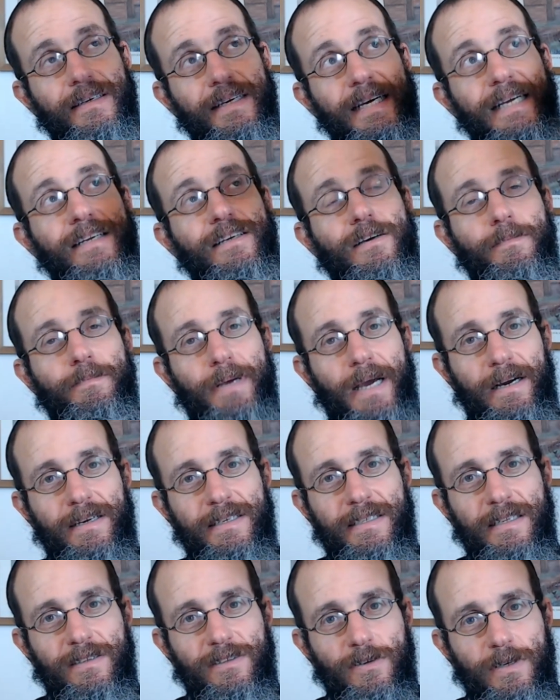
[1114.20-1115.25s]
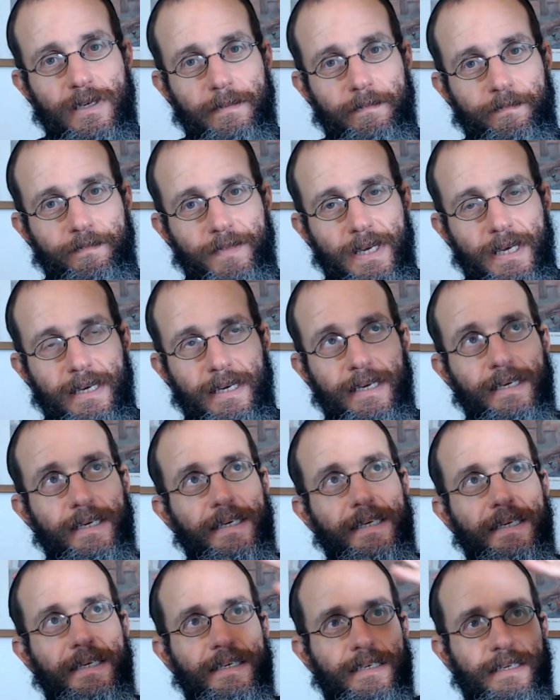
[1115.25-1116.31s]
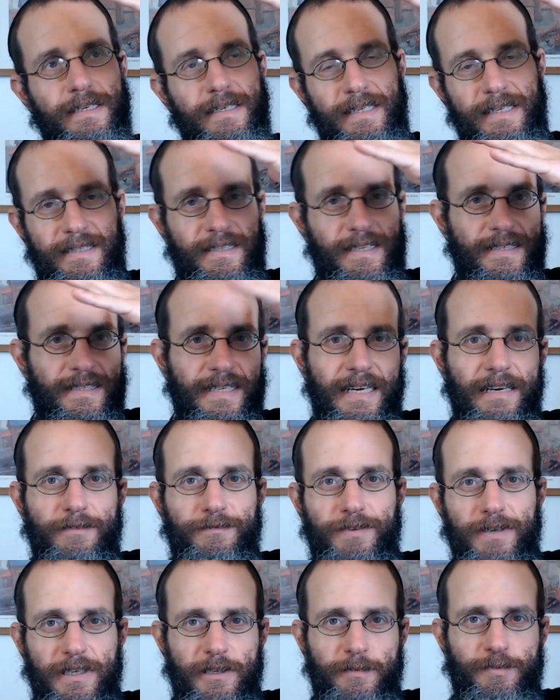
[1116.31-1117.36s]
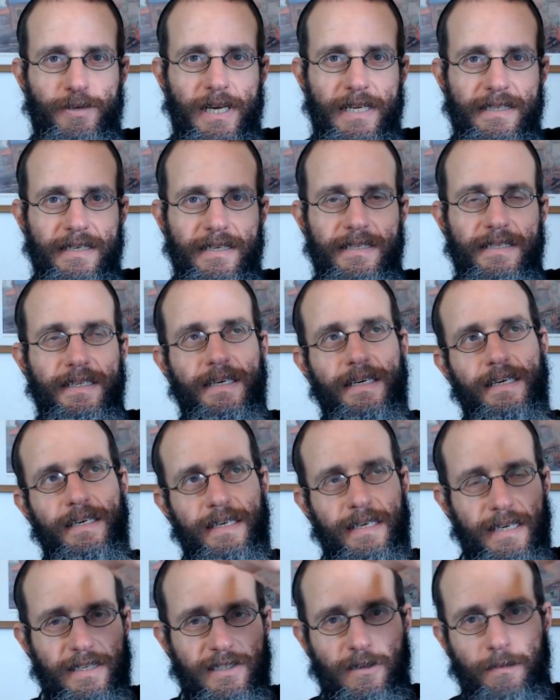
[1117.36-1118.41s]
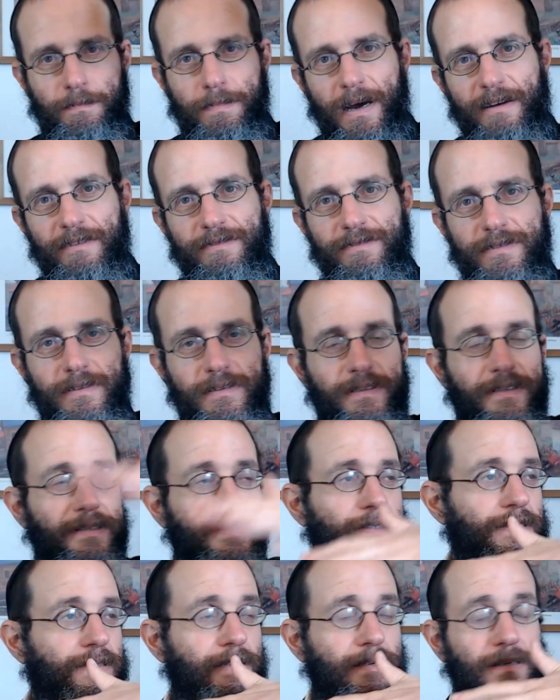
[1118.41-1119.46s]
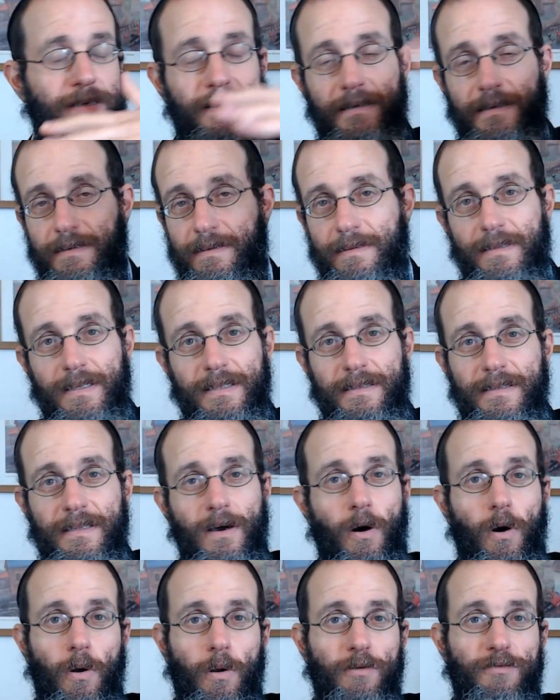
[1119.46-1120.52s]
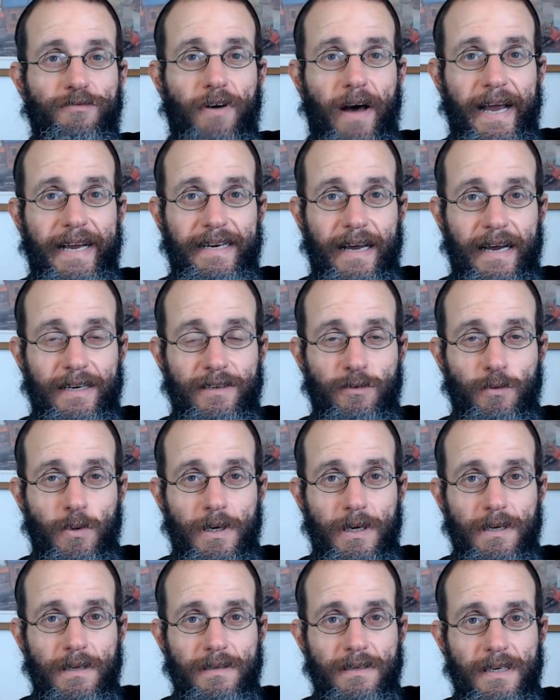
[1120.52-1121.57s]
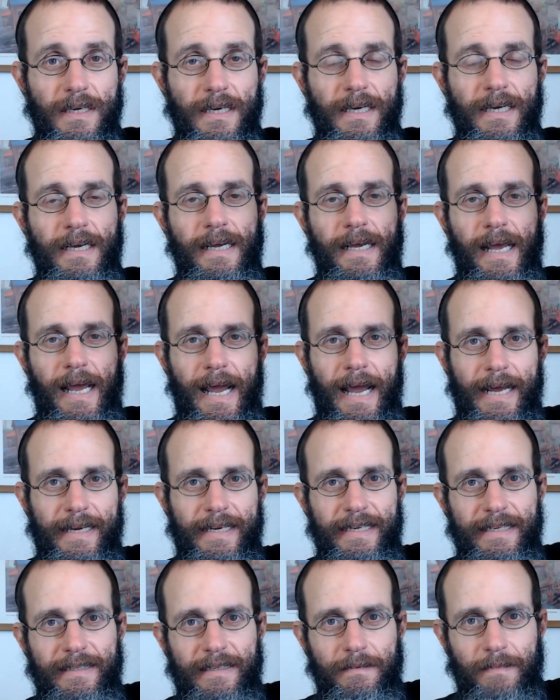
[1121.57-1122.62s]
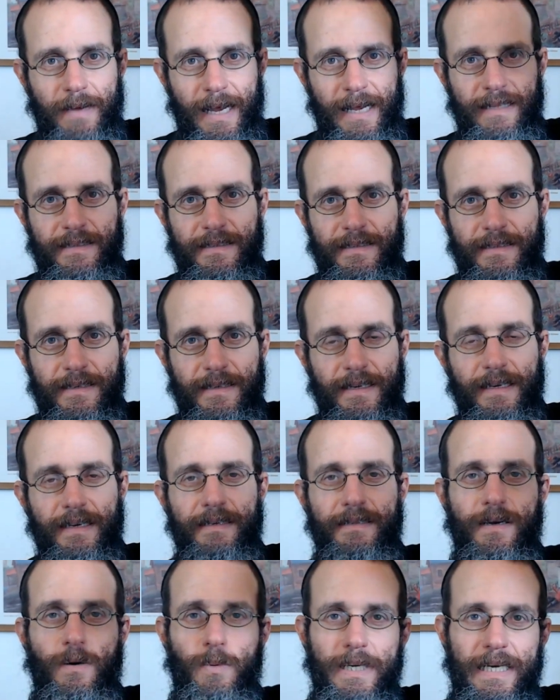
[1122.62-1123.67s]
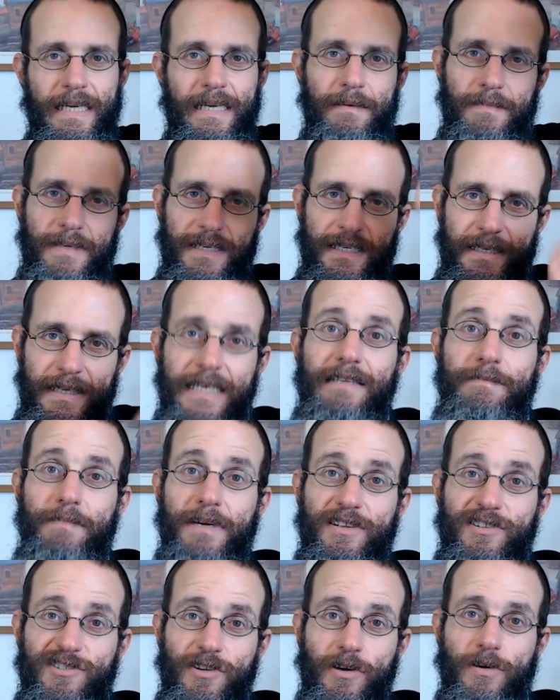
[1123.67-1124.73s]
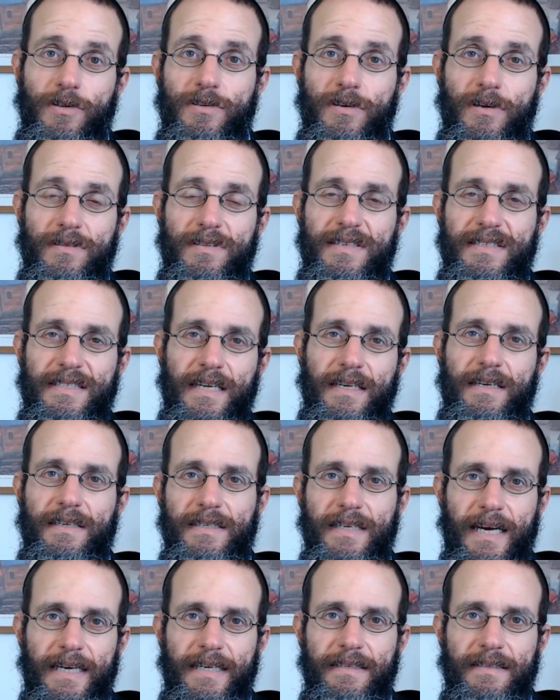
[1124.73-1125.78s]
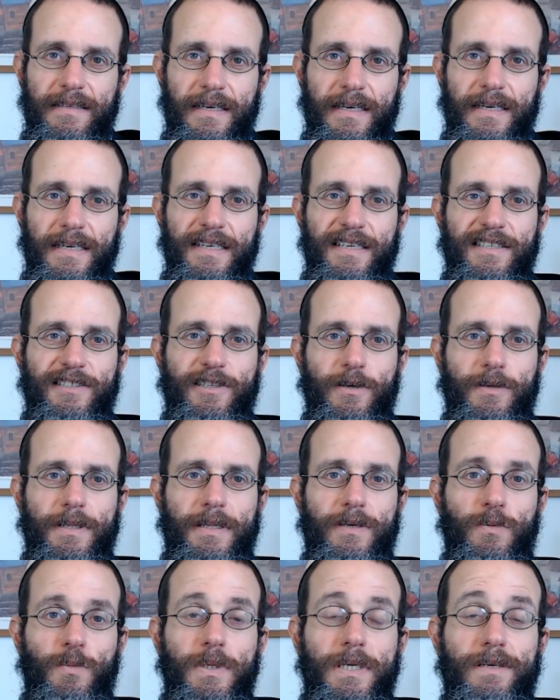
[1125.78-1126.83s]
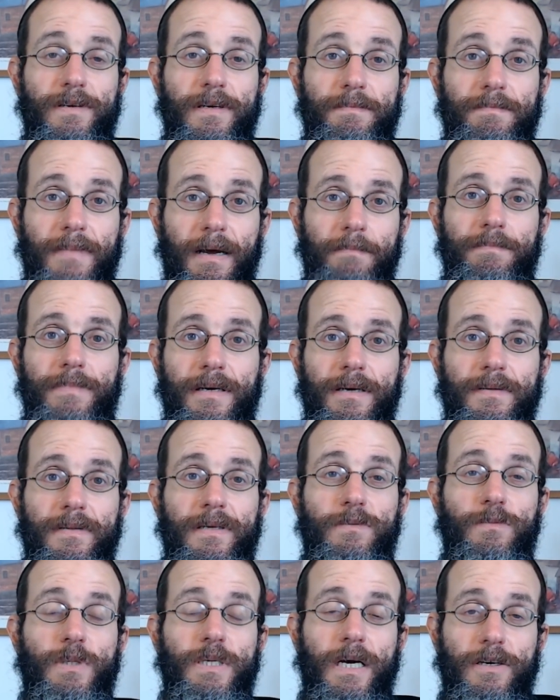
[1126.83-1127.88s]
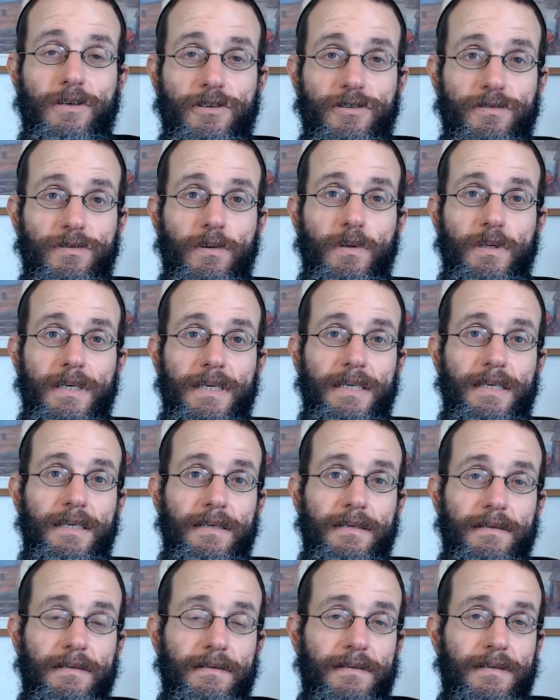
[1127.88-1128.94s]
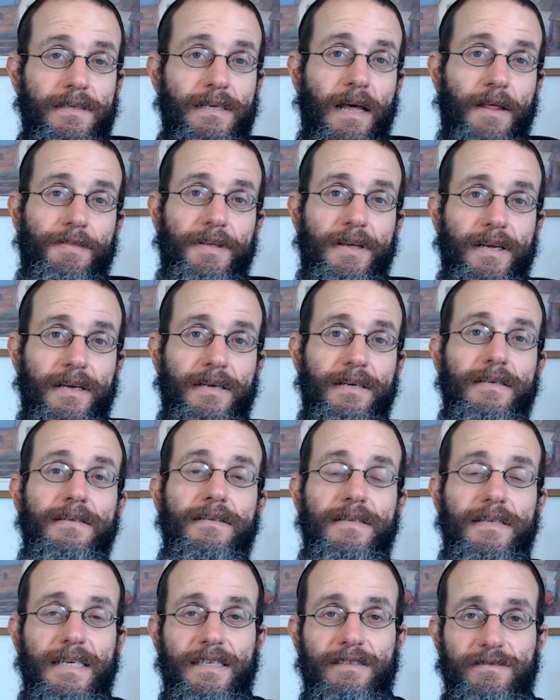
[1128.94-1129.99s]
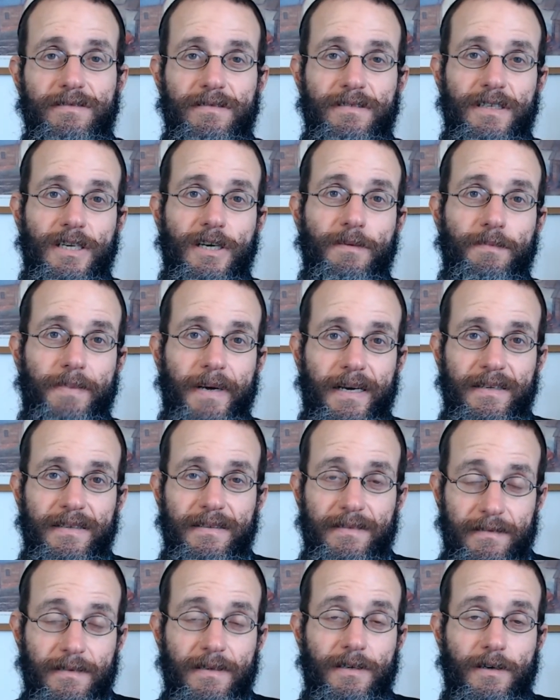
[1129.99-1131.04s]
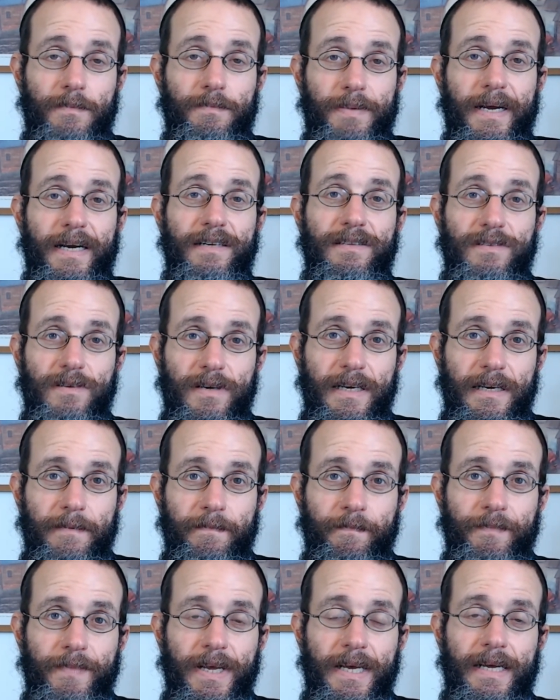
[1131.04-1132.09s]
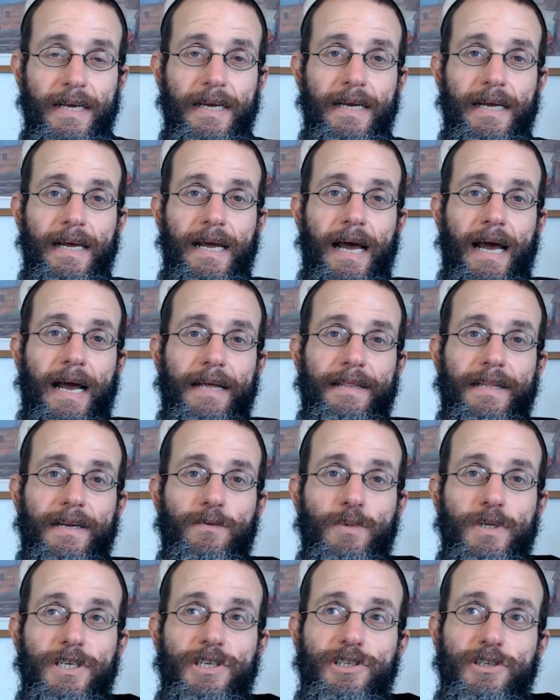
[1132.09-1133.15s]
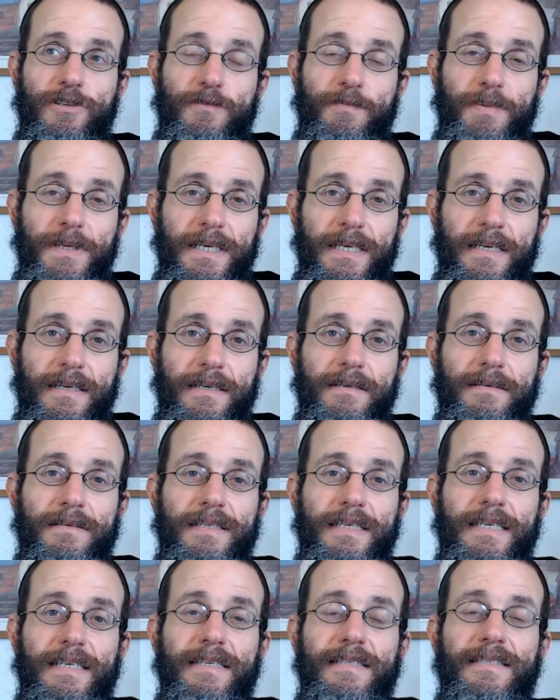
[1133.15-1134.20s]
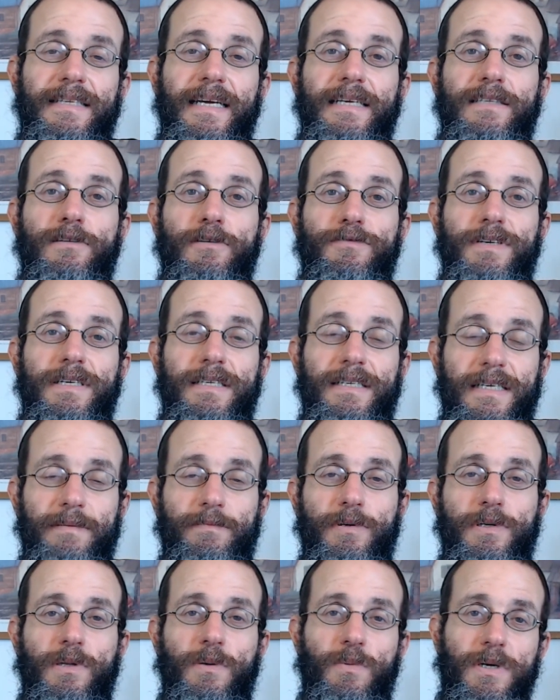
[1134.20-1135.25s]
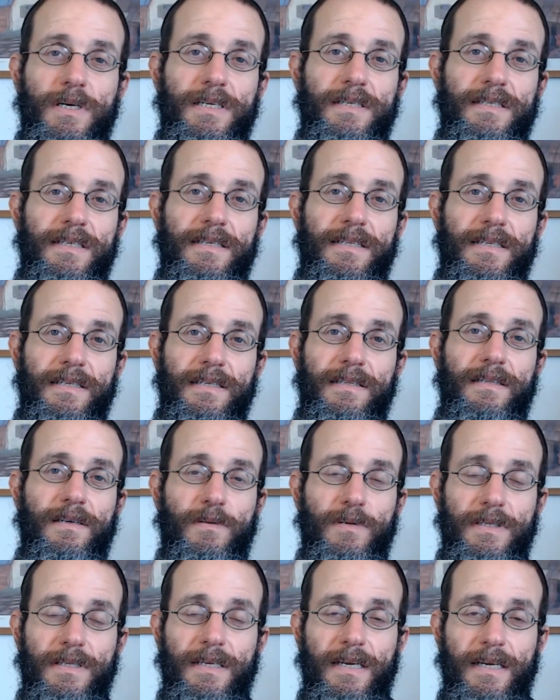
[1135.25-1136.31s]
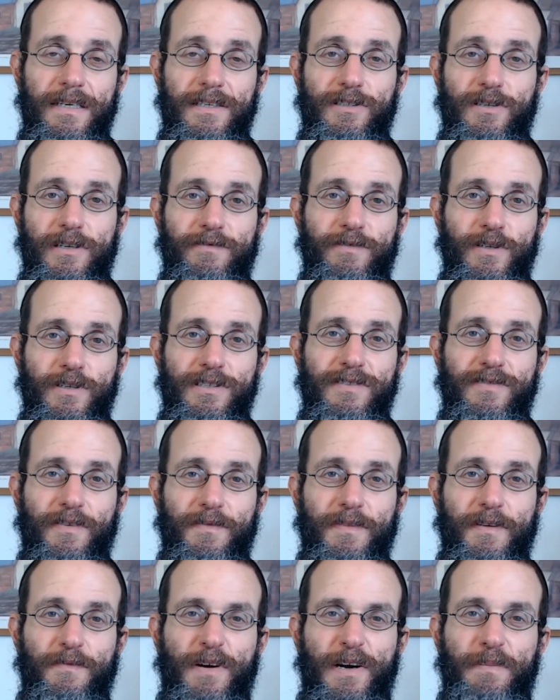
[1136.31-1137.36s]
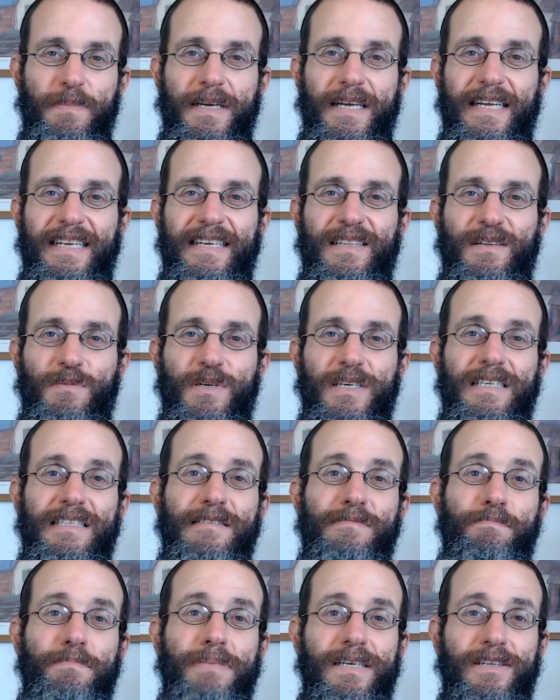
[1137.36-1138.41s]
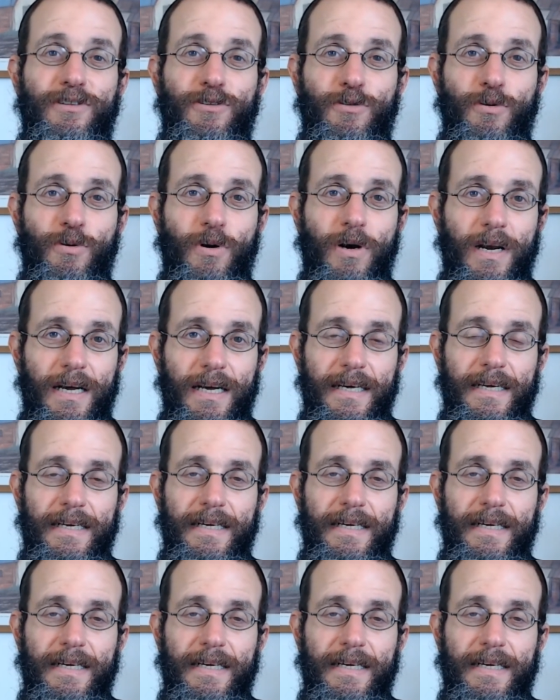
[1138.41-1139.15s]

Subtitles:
in comparison to him. He is this infinite presence. He is above the whole finite world, and he demands that we eat matzot on the Seder night, so that we remember that we are truly nothing in compared to him, and that we should be in a state of, in Hebrew, the word that I should have used from the very beginning, the word is bitul.